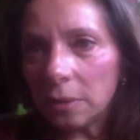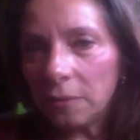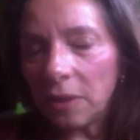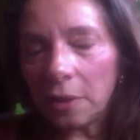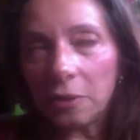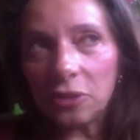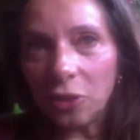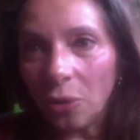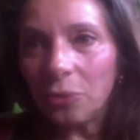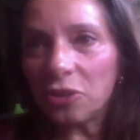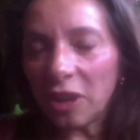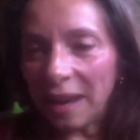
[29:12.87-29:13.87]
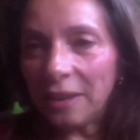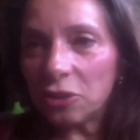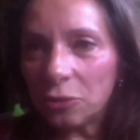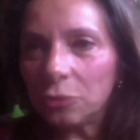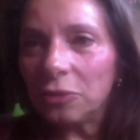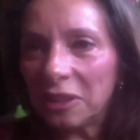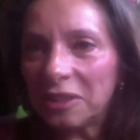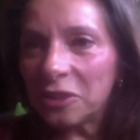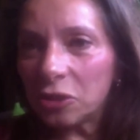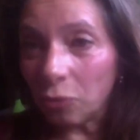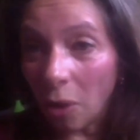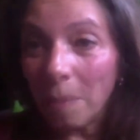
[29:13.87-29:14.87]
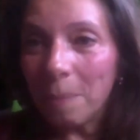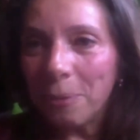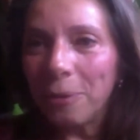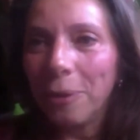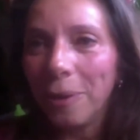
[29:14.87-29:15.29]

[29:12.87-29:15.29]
There is no change to this swamp